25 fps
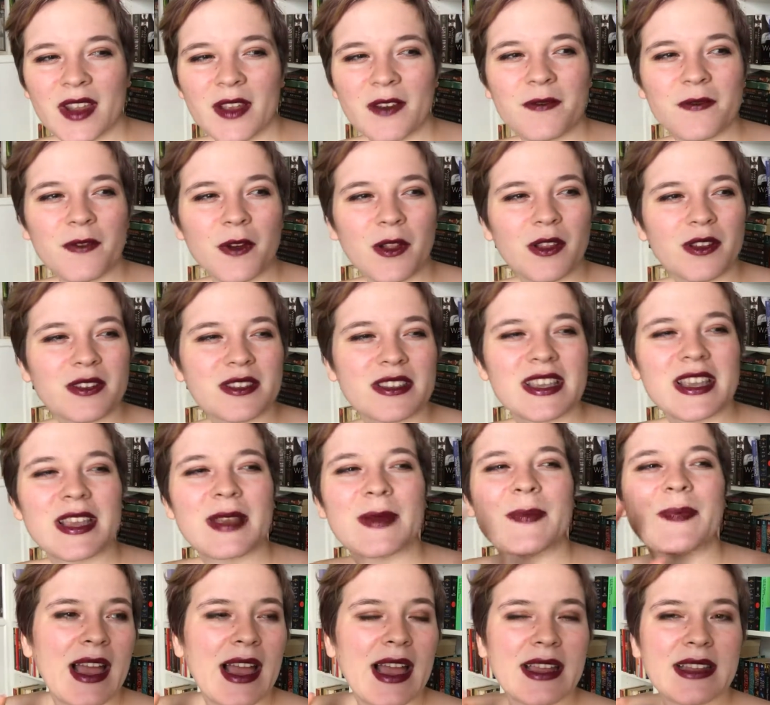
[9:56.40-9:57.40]
follows
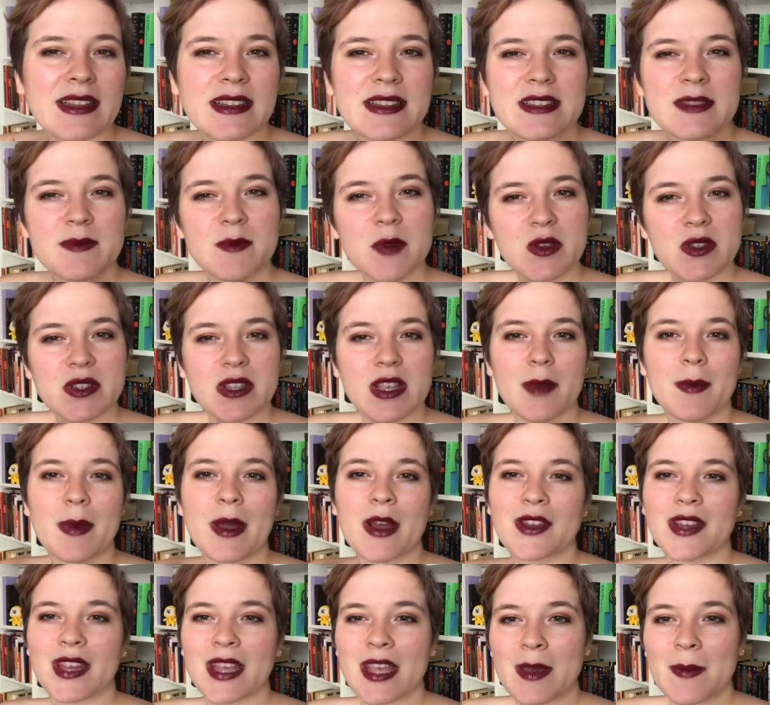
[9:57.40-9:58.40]
him, and it's mostly
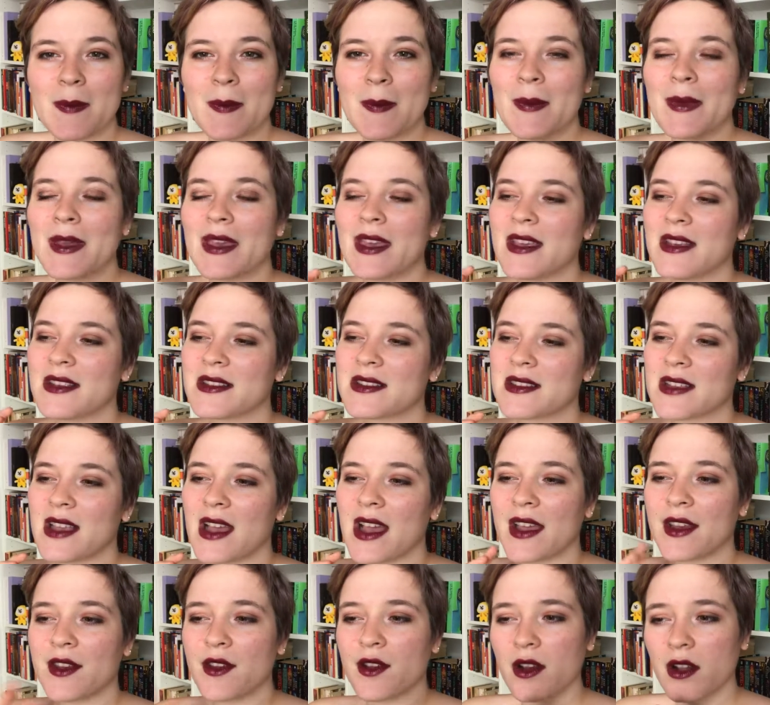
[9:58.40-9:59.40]
about him, his
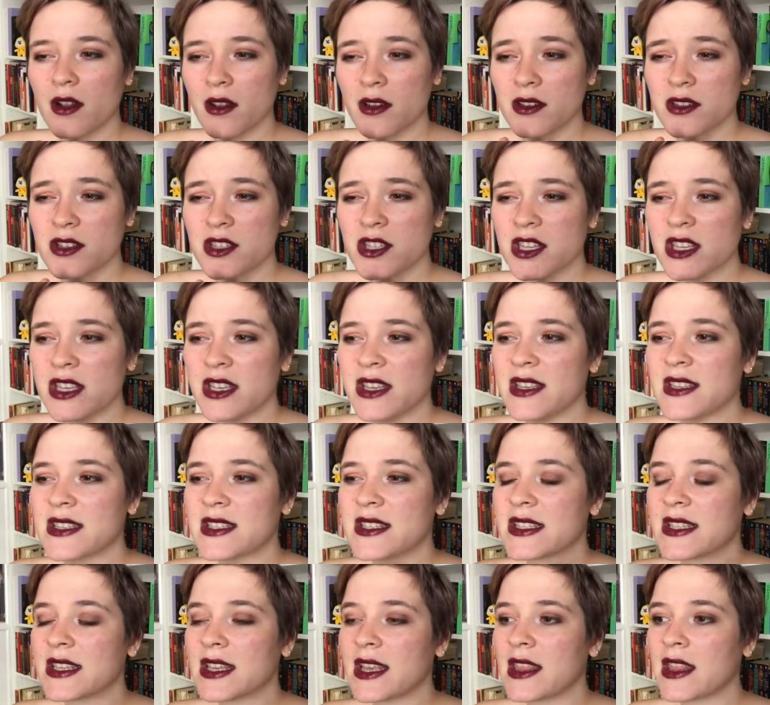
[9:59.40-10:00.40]

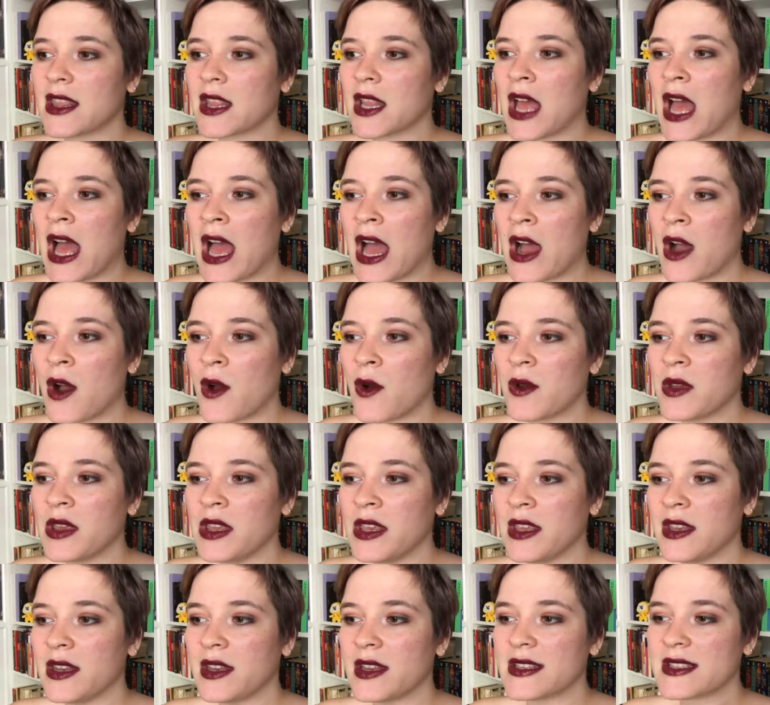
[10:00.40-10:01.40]
ideologies, how
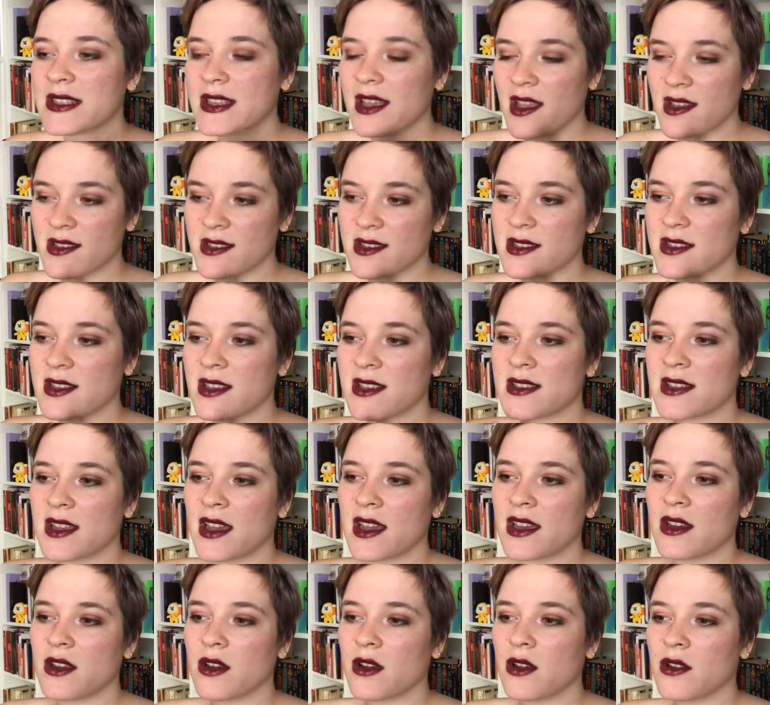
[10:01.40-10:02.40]
he discusses his
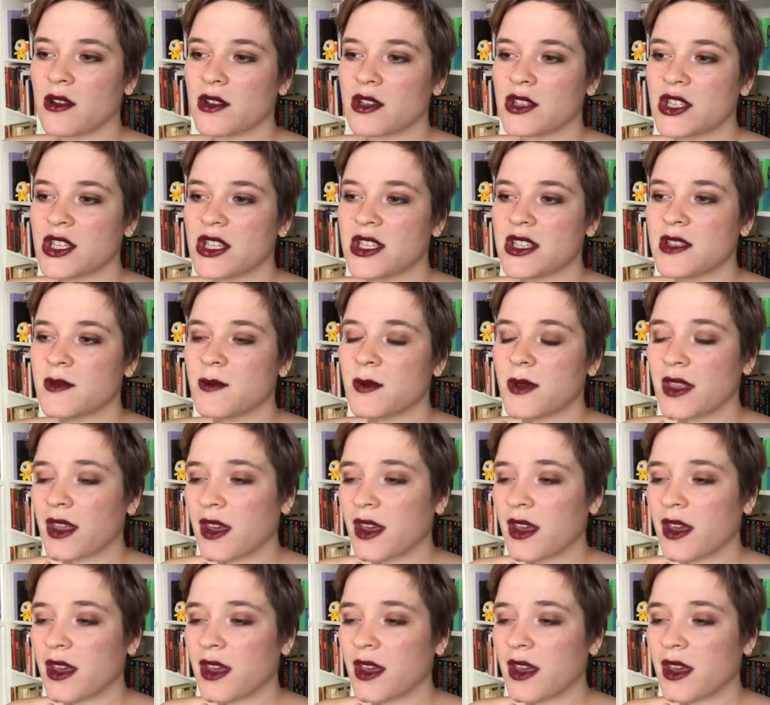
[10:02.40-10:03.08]
ideologies with